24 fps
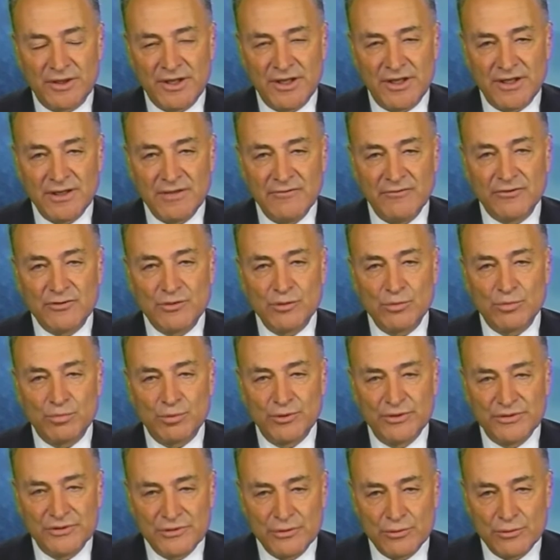looking to
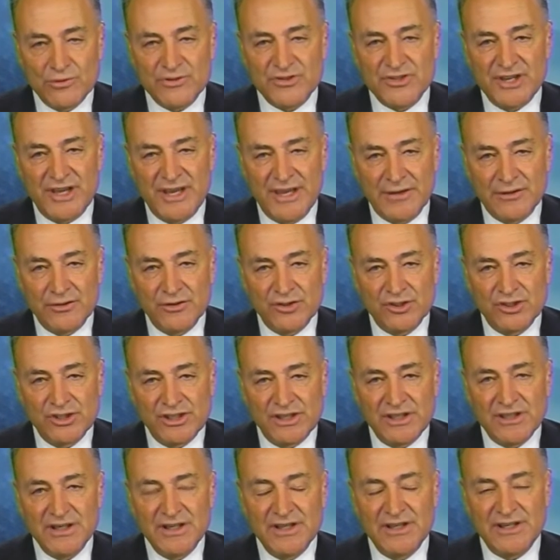produce
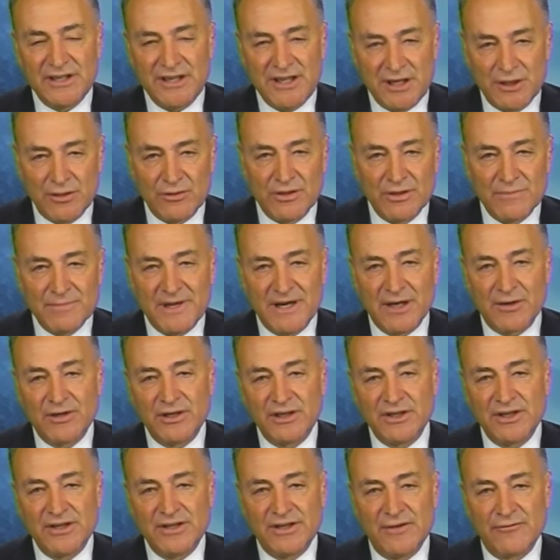energy here in
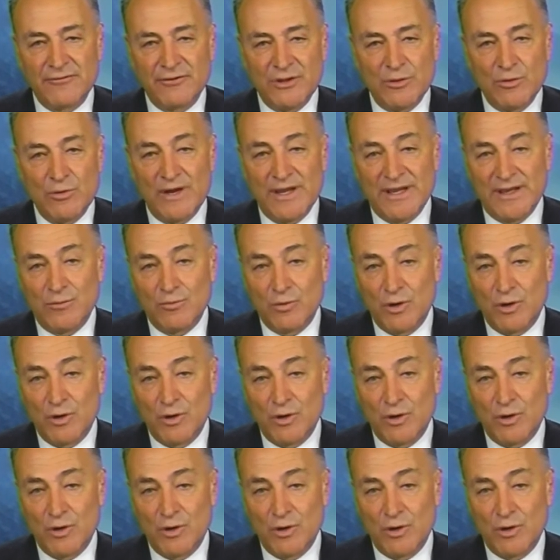America in every way.